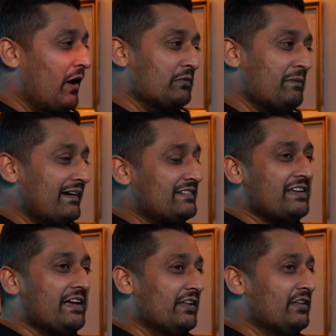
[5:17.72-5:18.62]
was about to
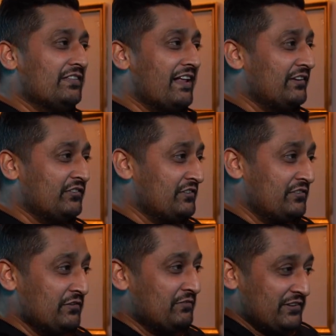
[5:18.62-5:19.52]
say that
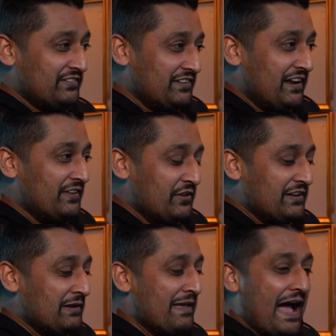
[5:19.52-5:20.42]

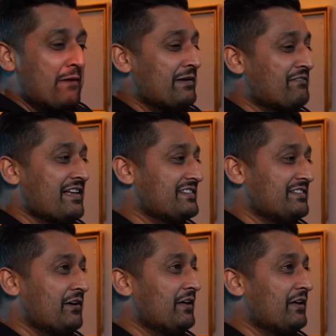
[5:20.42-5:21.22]
telling me how many events are.